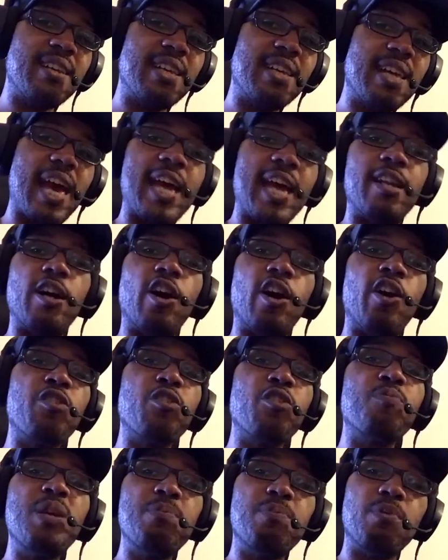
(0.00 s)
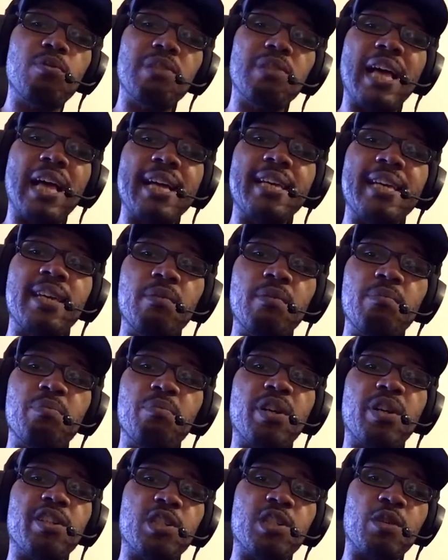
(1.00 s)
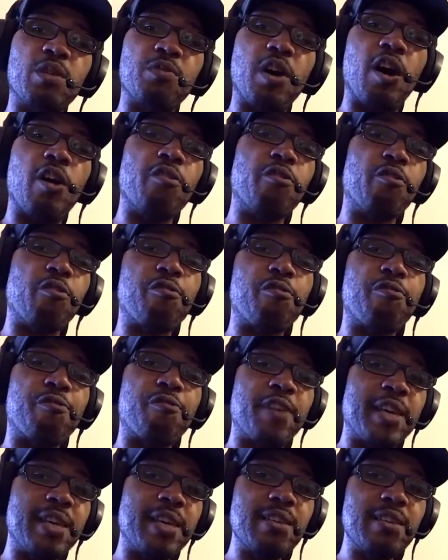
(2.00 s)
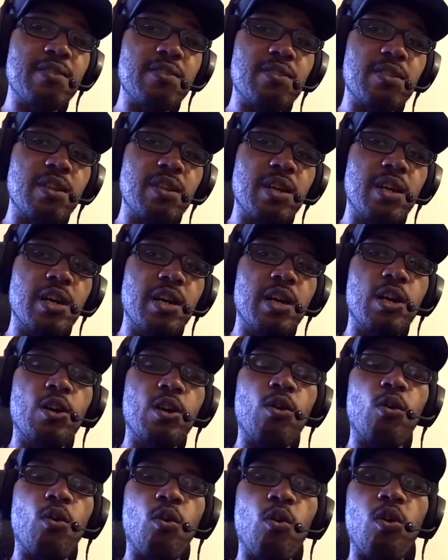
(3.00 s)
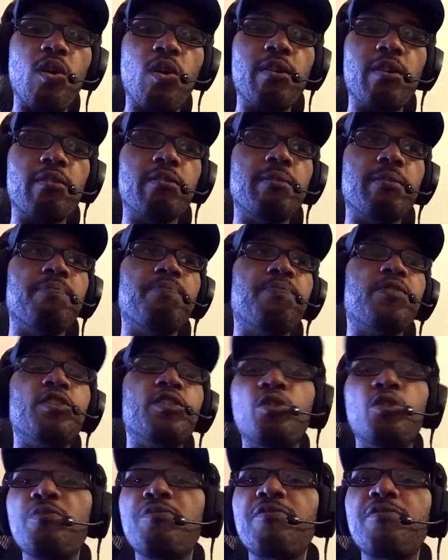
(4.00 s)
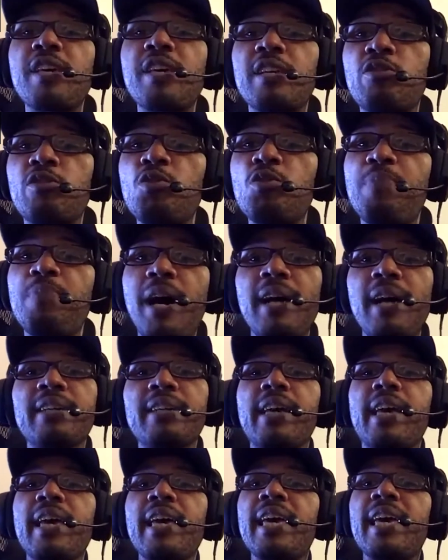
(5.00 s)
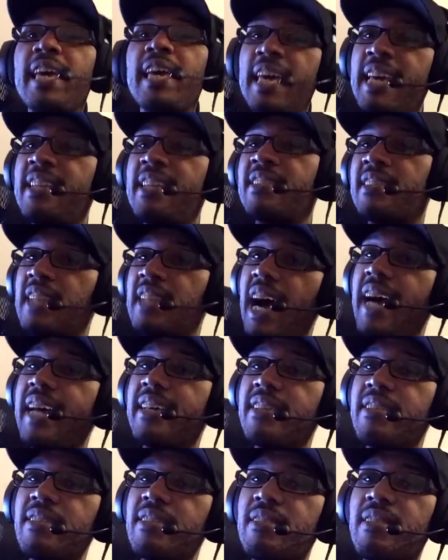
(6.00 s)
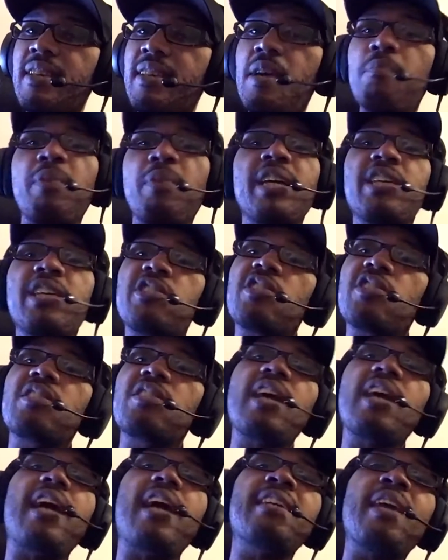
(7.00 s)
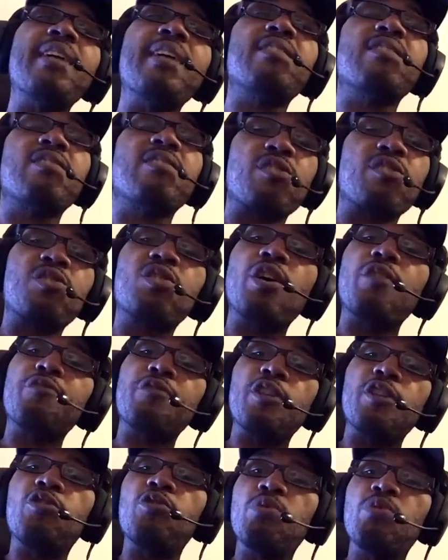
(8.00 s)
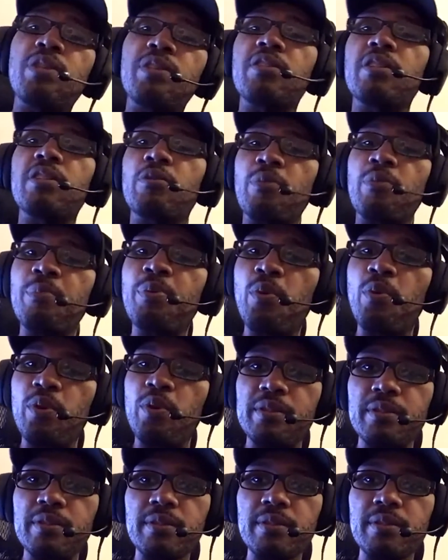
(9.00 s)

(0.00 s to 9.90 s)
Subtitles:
and other people like him because of other things? Or do you think Tupac, he's nice, but he's just not nice at the stuff that you consider important?